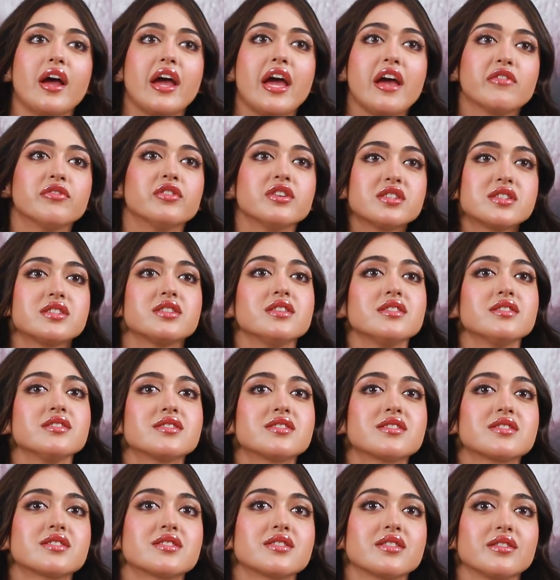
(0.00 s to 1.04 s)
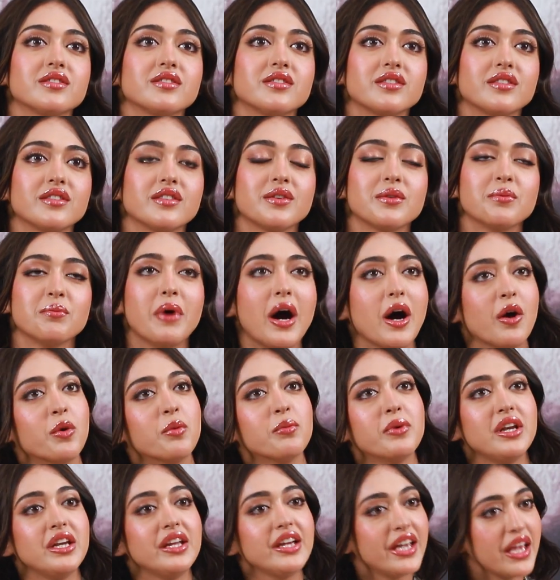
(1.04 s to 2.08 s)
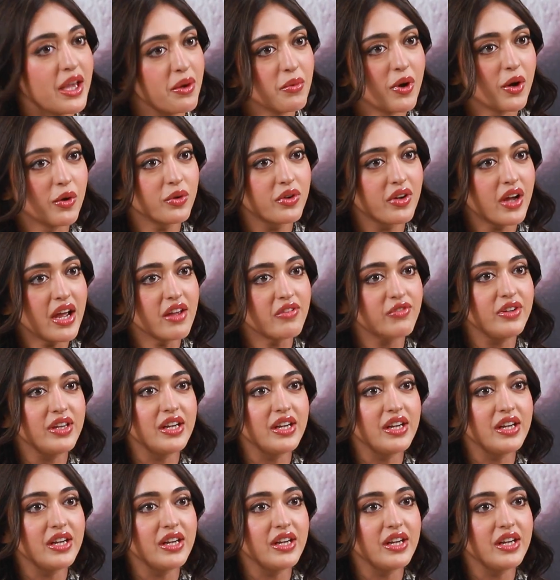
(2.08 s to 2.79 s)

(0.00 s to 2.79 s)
Ever since Bahubali came out, I